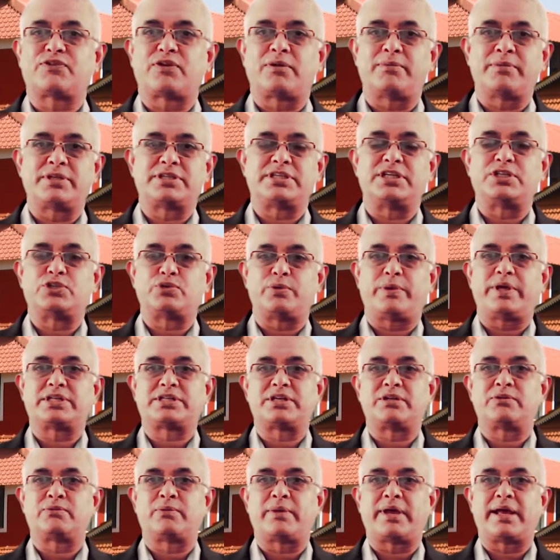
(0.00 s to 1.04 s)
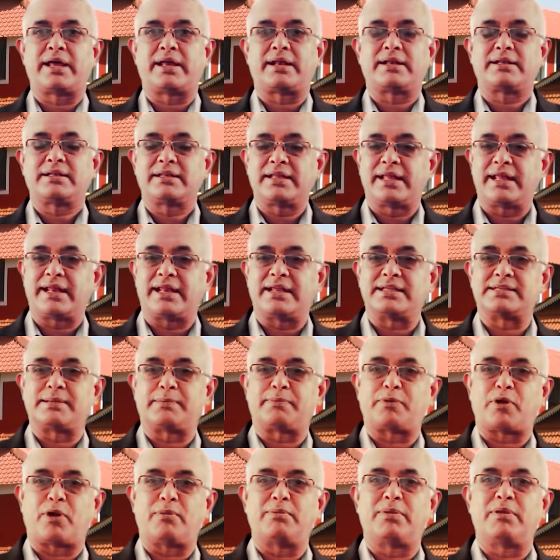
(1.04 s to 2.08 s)
from a situation where there is a
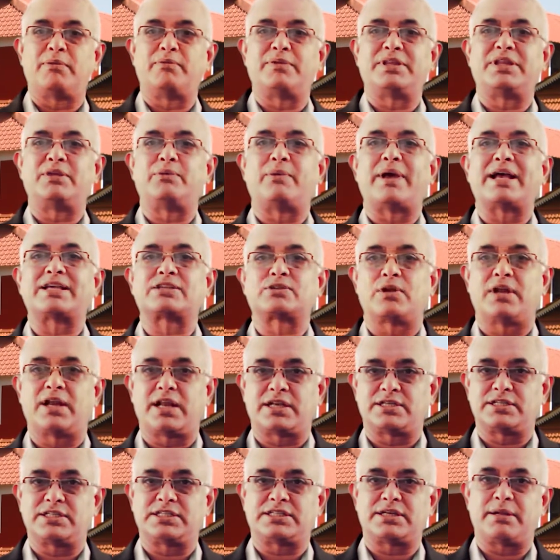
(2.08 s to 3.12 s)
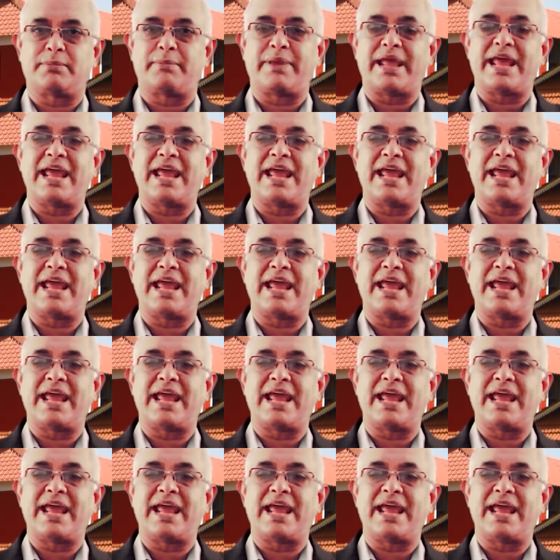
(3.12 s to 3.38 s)
problem with the vascular system.